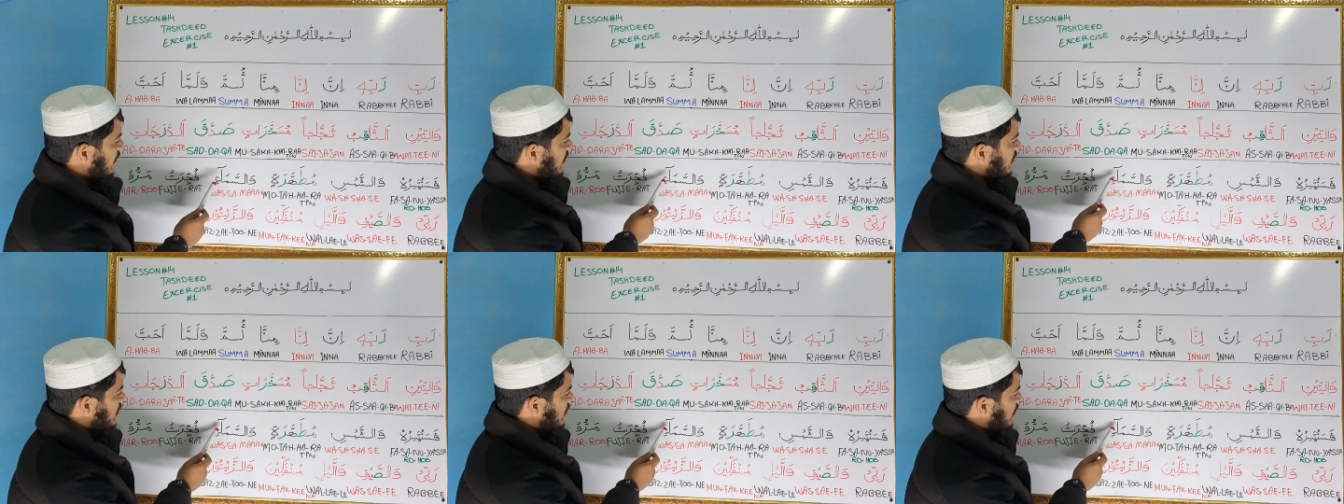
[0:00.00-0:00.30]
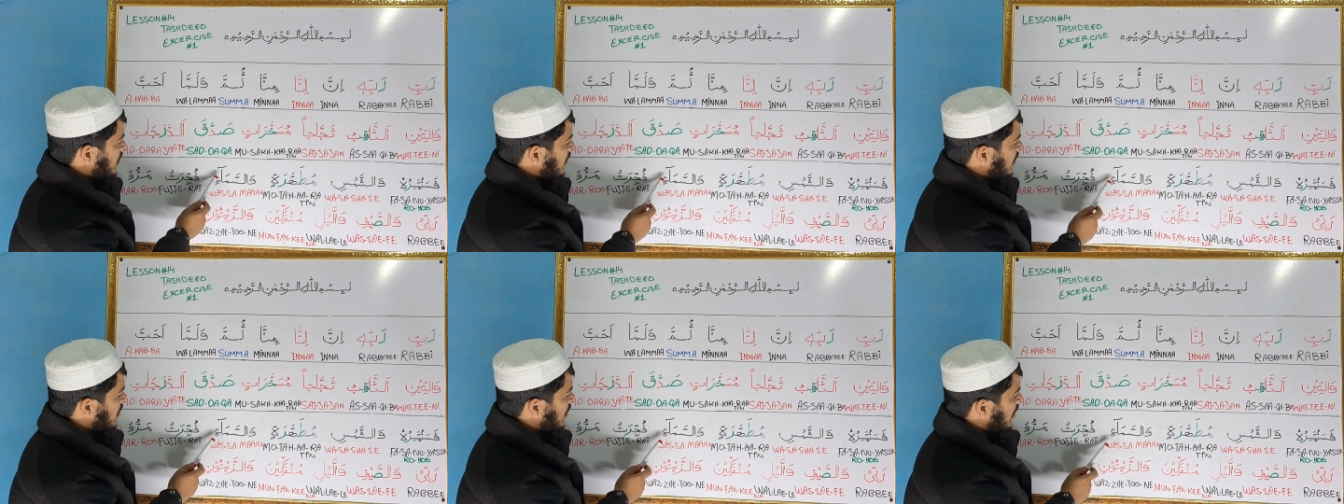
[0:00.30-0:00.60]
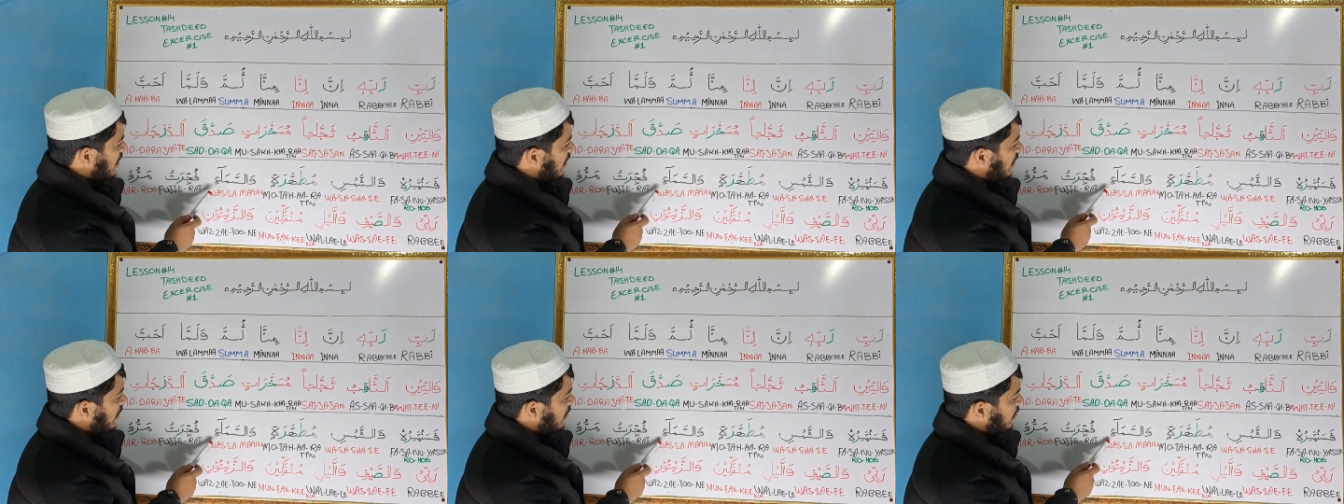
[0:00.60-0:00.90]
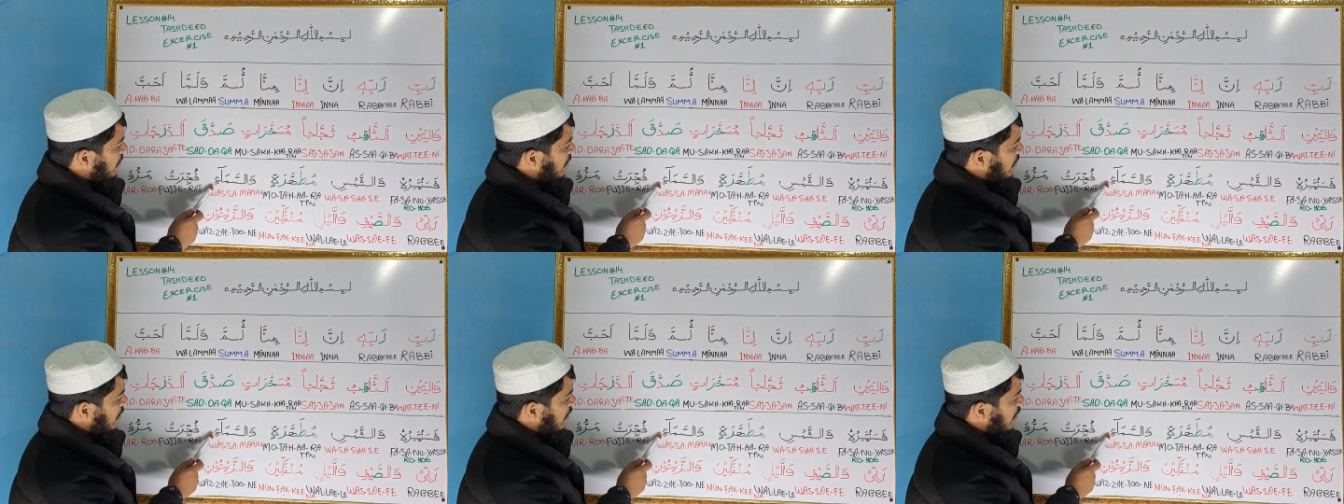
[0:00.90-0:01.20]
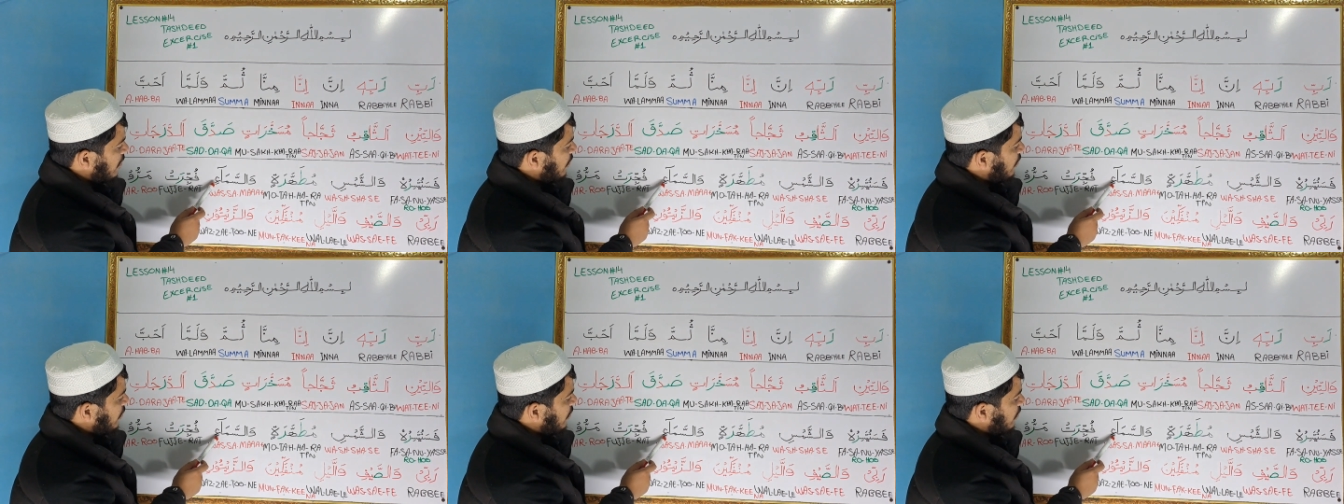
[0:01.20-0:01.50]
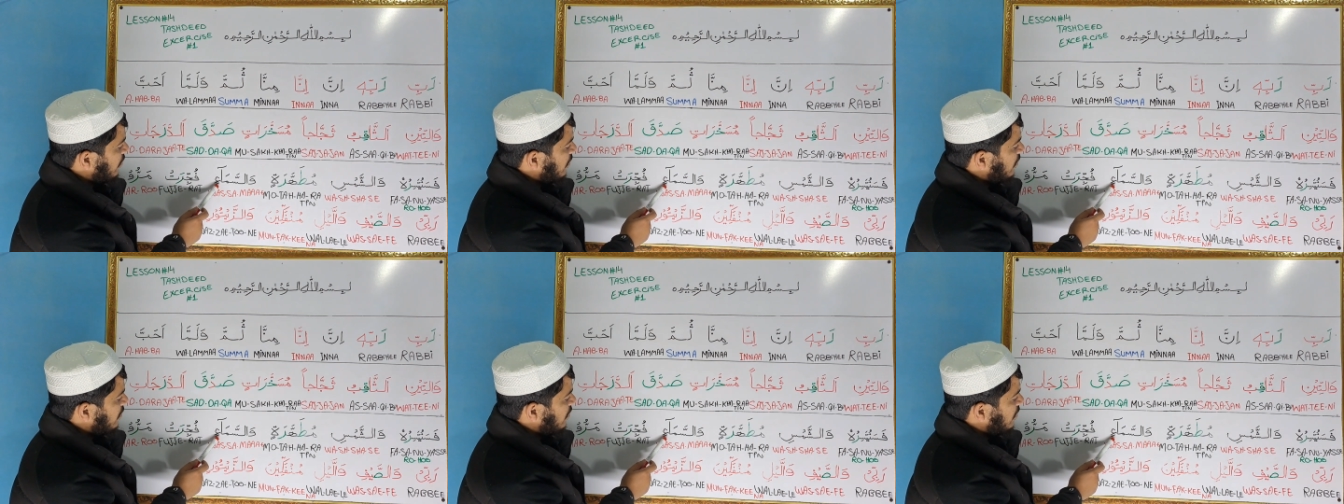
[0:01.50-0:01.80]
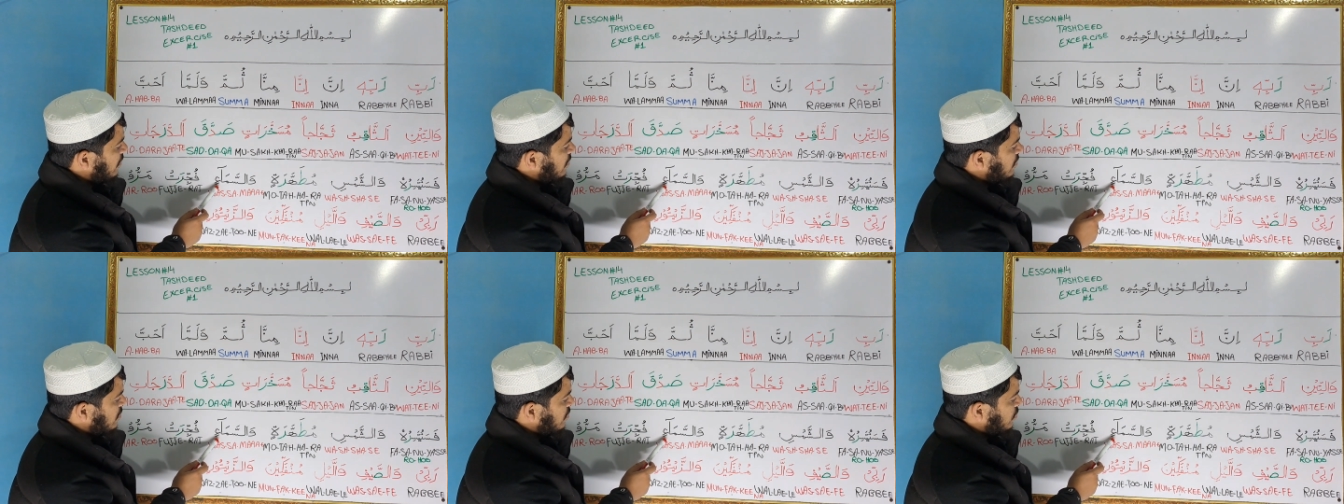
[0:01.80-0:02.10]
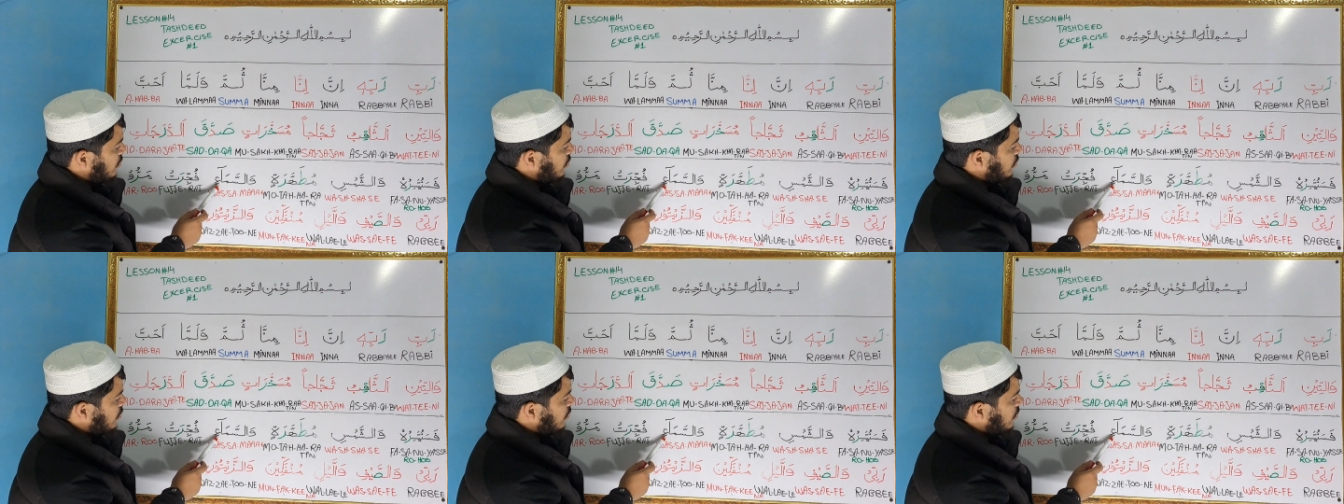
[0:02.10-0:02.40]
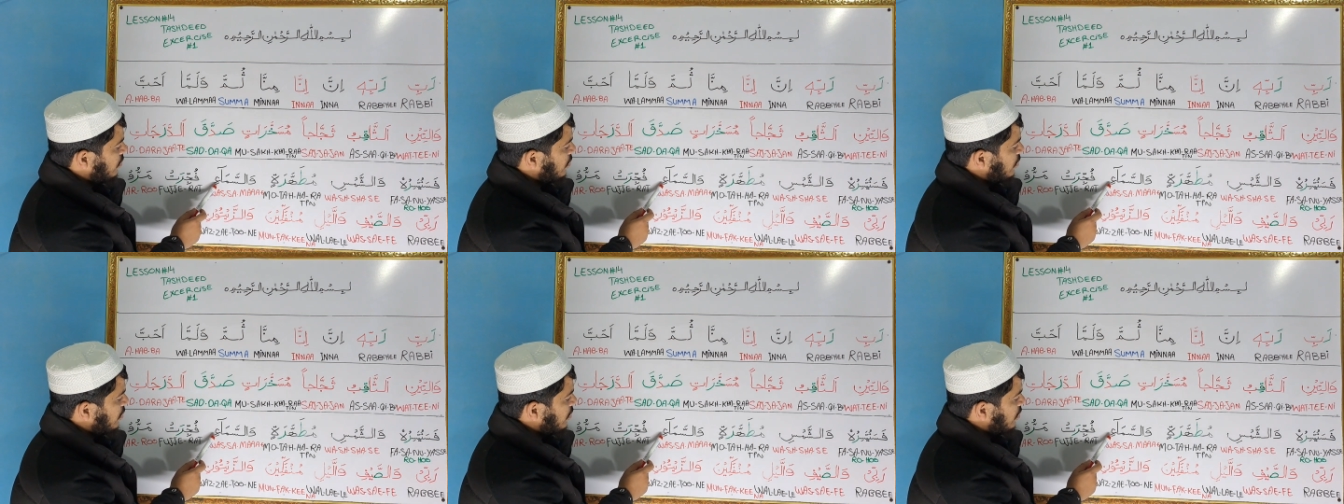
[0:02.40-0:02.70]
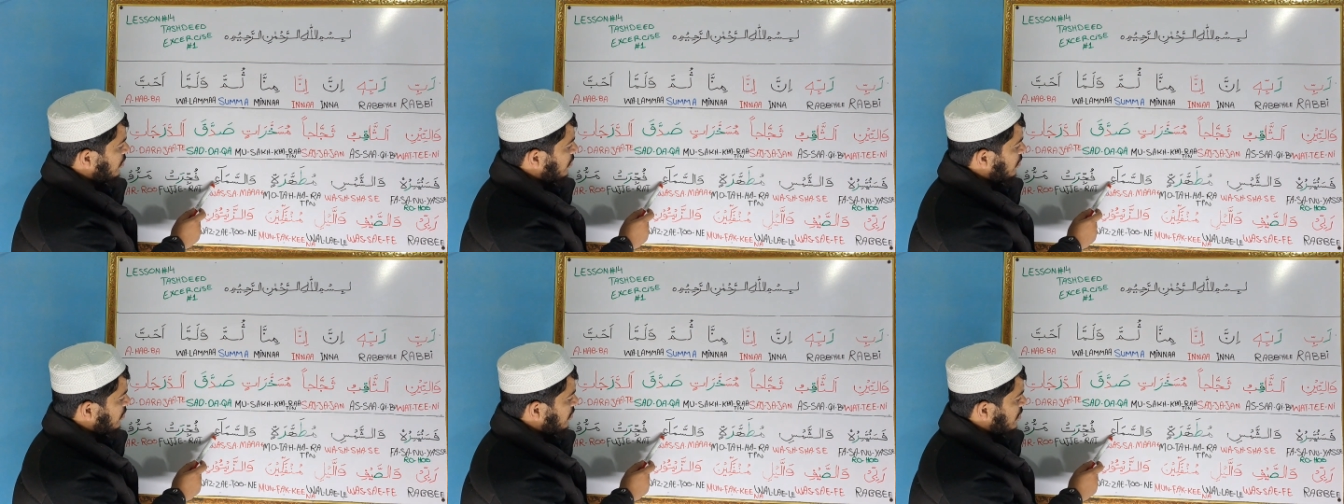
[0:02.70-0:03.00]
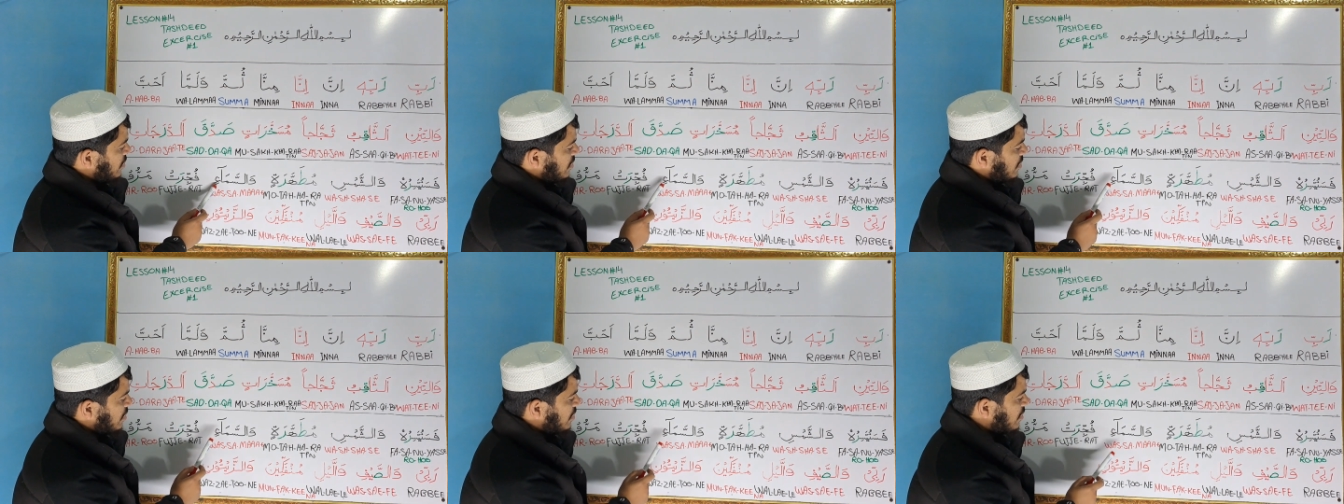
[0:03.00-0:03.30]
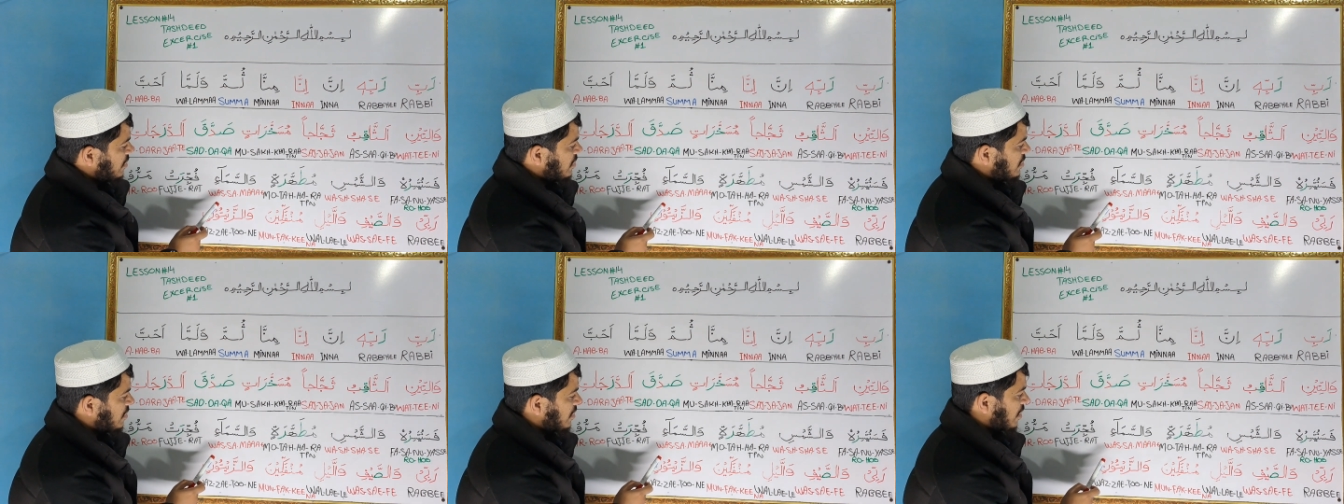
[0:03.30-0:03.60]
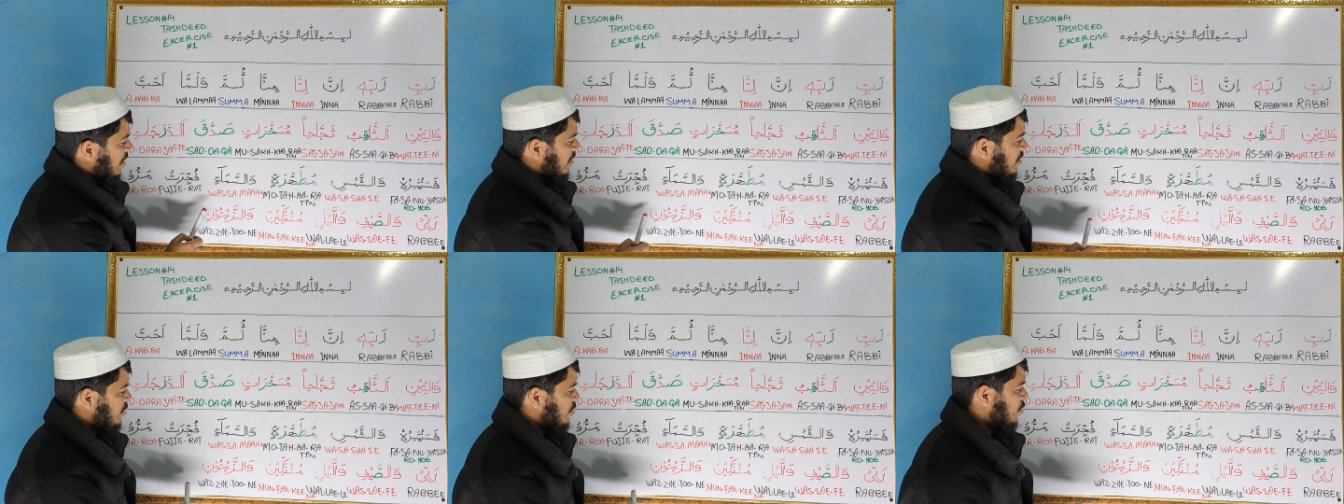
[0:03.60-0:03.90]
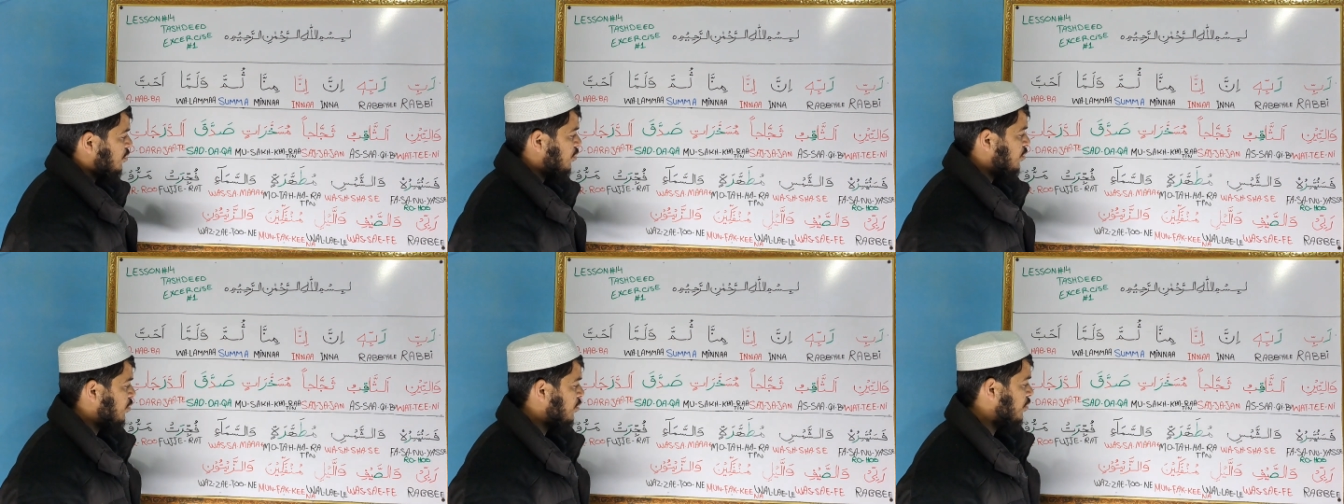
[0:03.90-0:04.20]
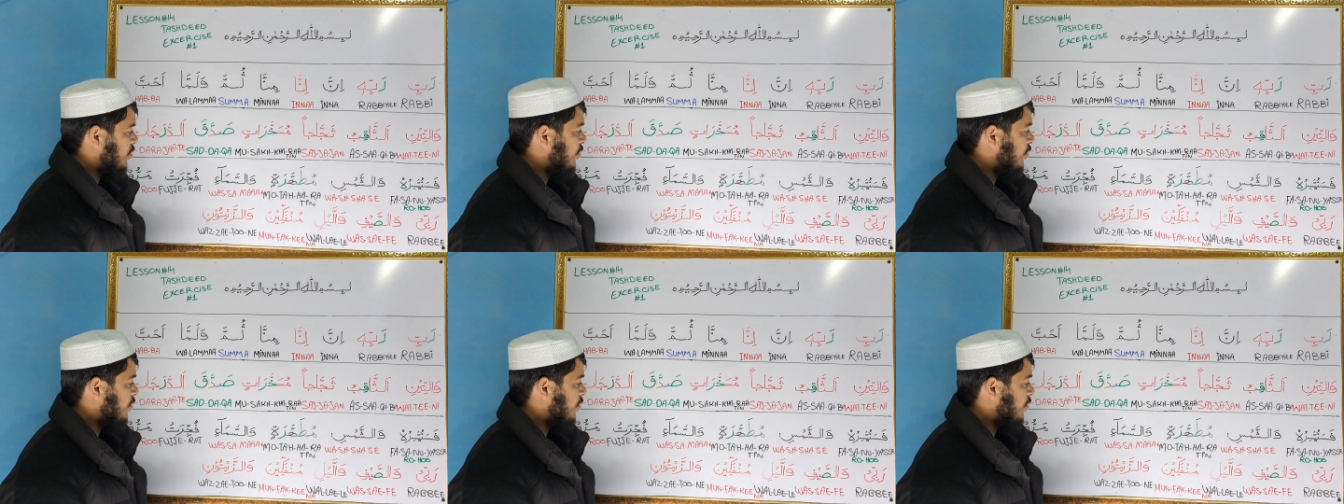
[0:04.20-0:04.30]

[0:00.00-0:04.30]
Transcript: there is a madda letter, but after that there is no Tashdeed sign. So